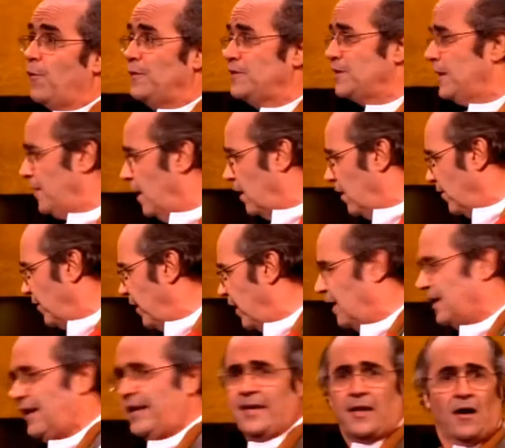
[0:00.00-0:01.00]
He's going, no,
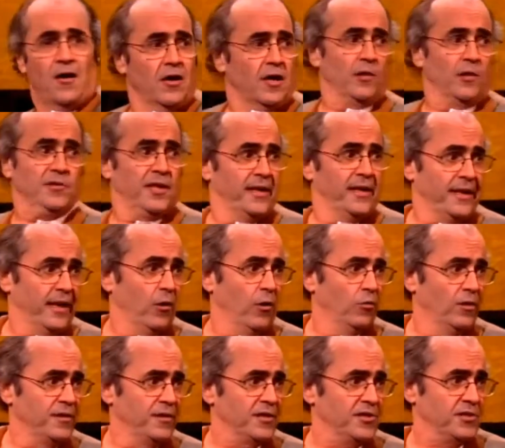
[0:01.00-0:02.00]
he can't go down the hole
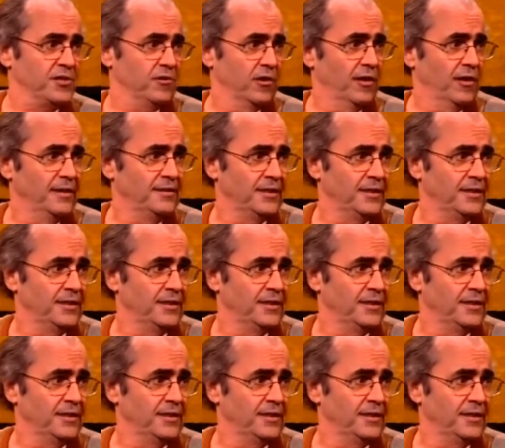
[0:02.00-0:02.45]
in the strides.